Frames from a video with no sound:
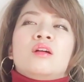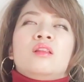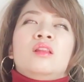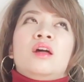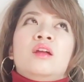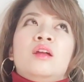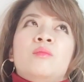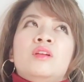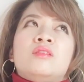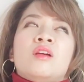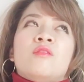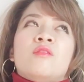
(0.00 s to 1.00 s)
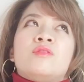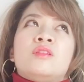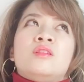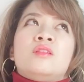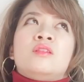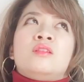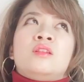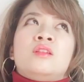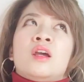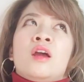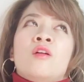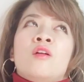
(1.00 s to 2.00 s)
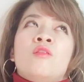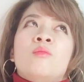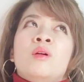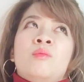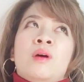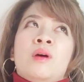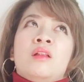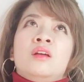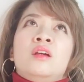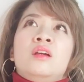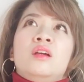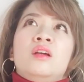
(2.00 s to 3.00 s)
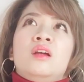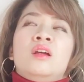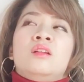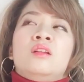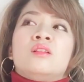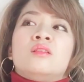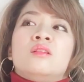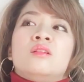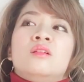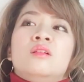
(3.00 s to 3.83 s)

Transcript: letting myself stick out my belly and just